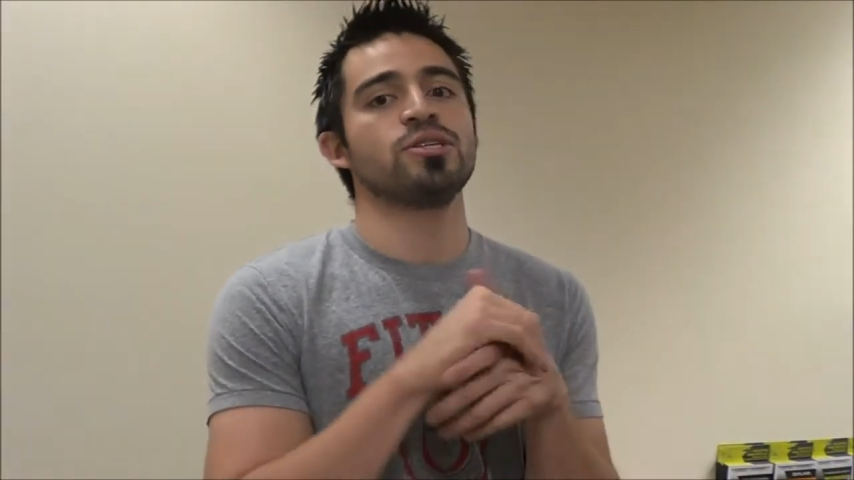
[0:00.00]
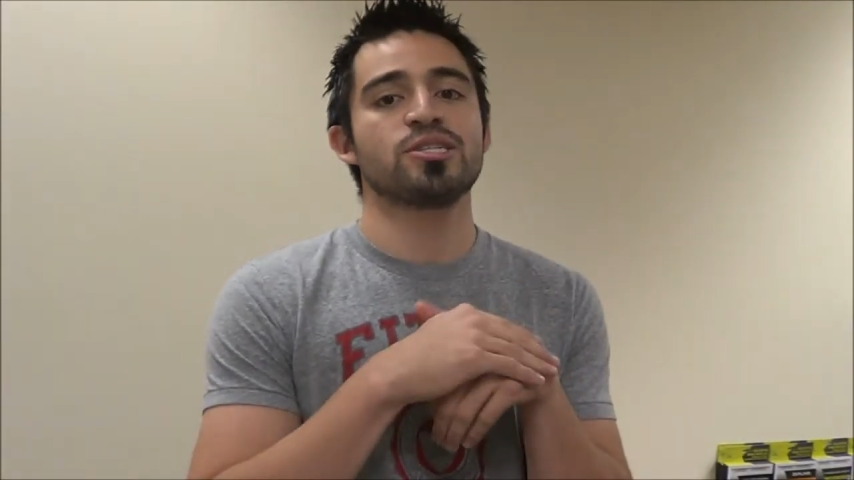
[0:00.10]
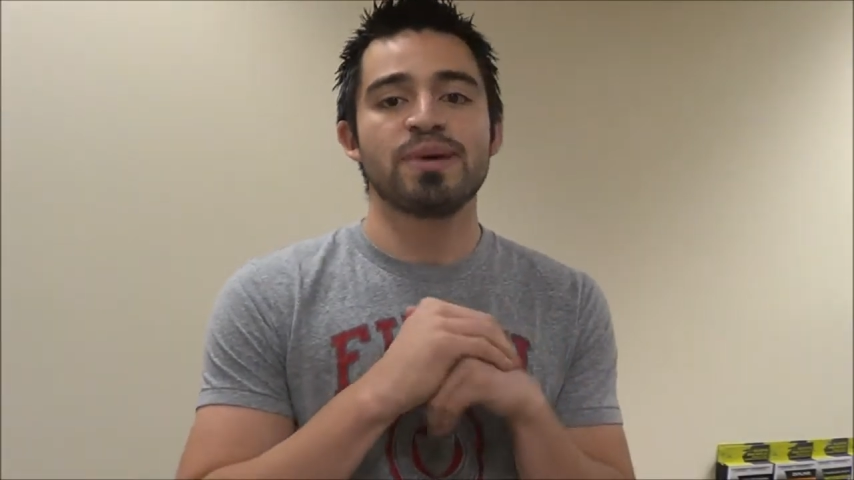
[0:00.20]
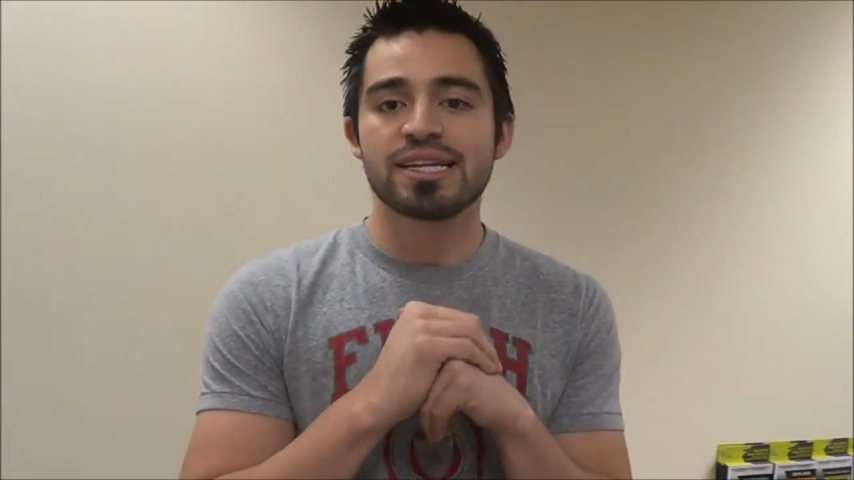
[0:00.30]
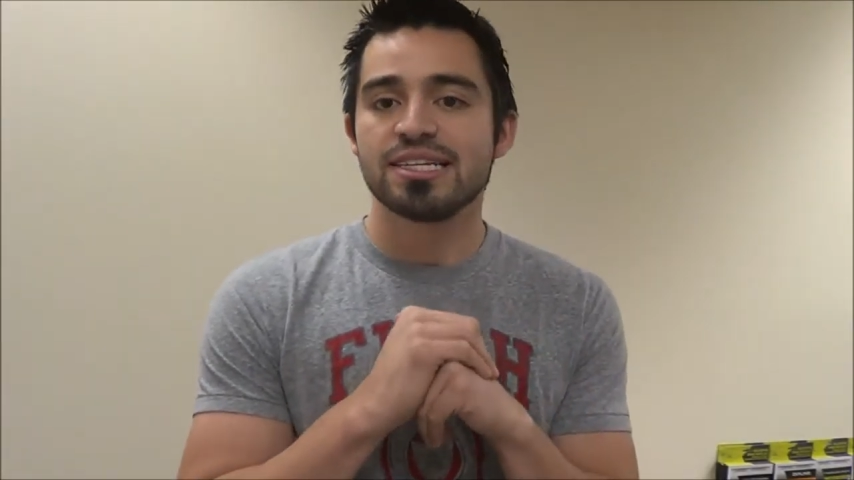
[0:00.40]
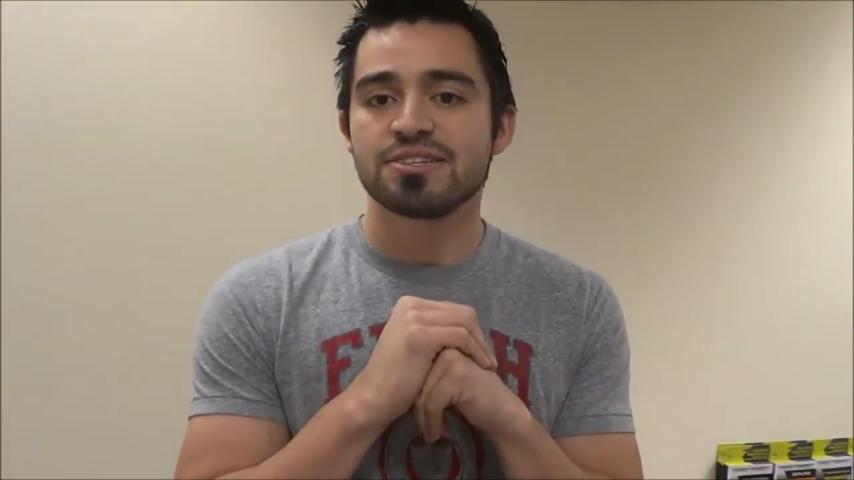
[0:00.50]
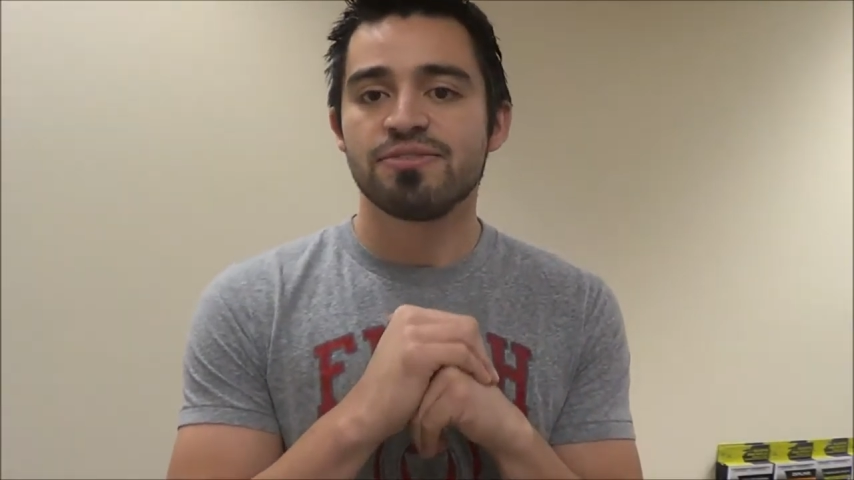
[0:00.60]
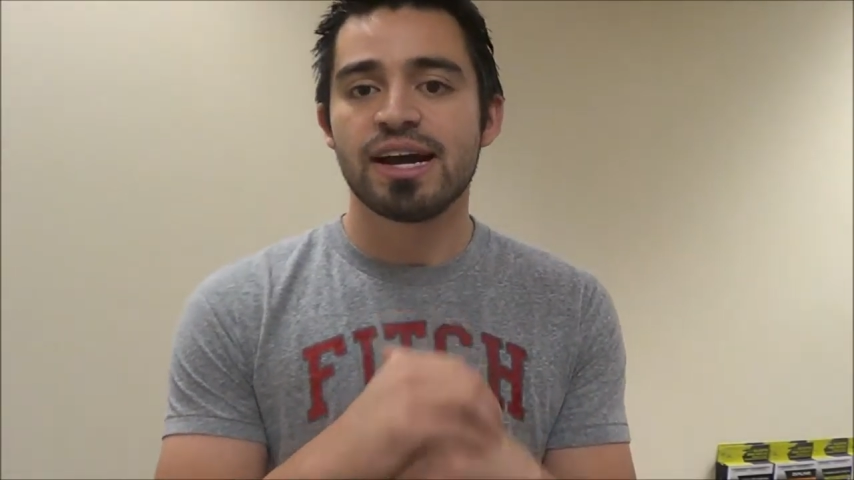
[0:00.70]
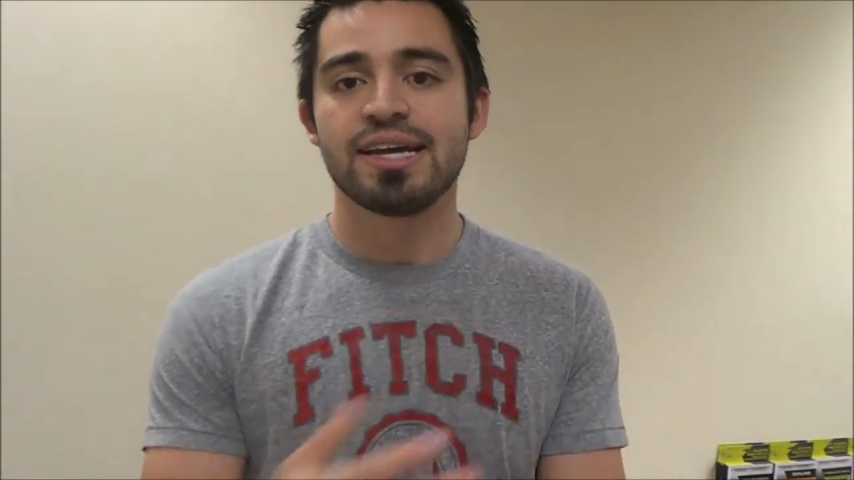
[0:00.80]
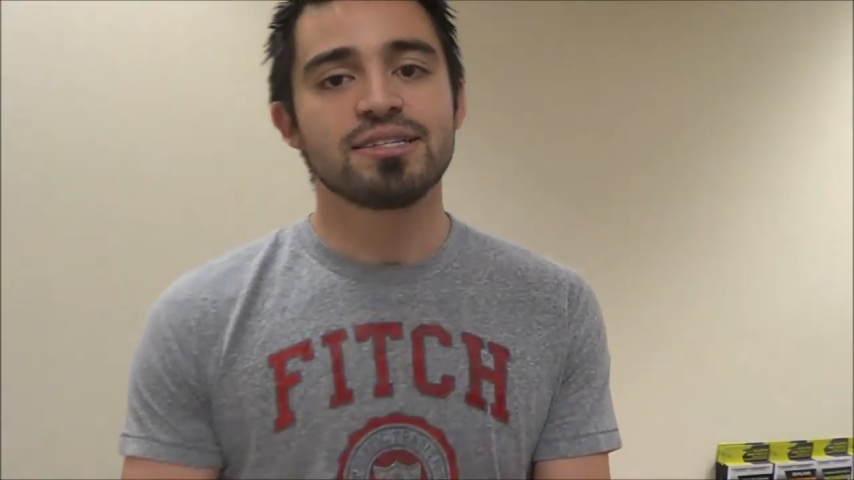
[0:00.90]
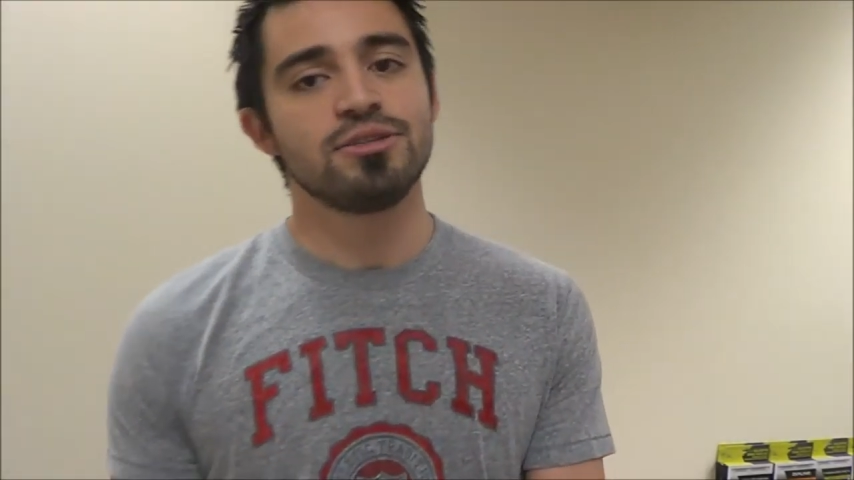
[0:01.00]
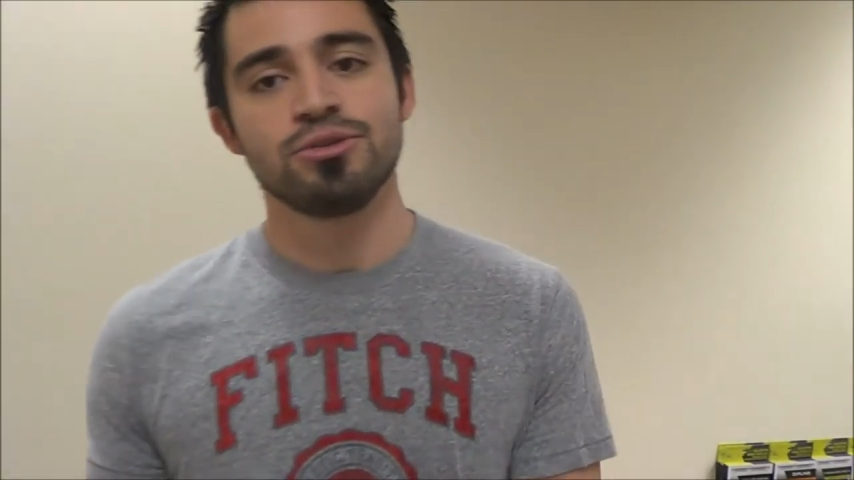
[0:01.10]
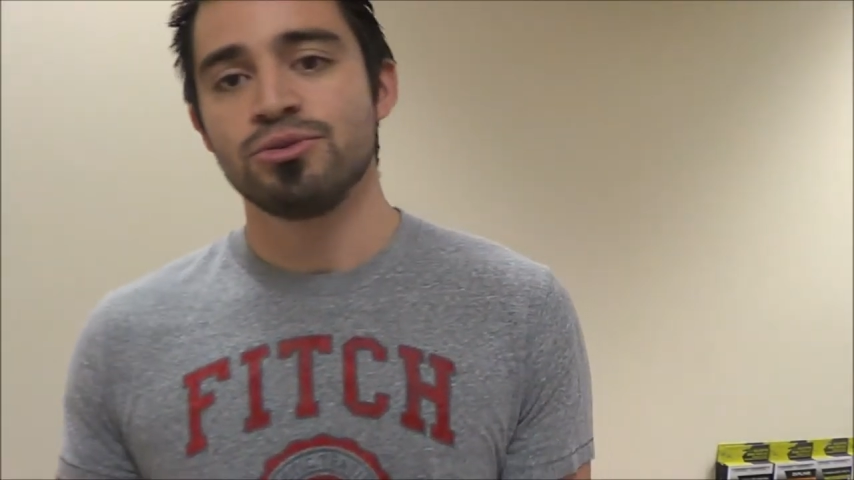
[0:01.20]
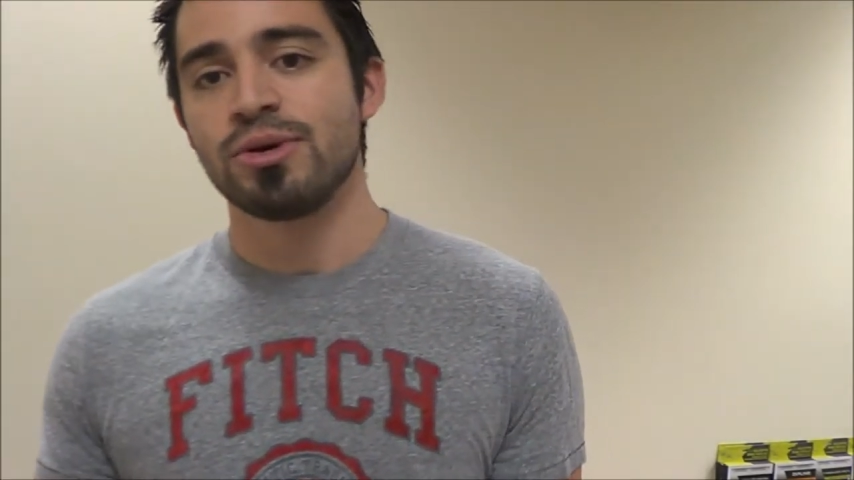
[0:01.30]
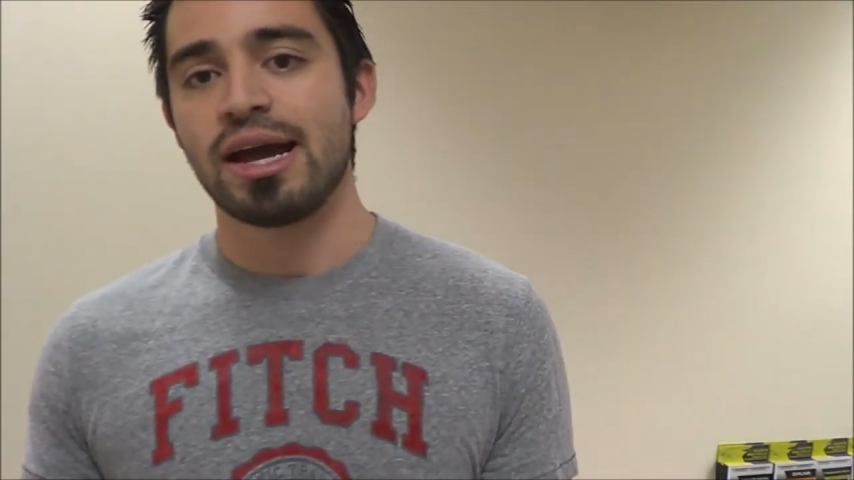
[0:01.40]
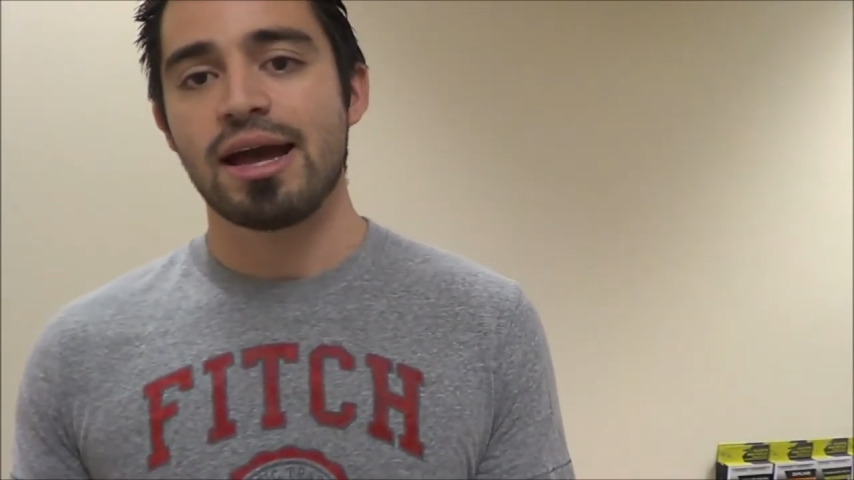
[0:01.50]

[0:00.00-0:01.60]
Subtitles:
expect this fight to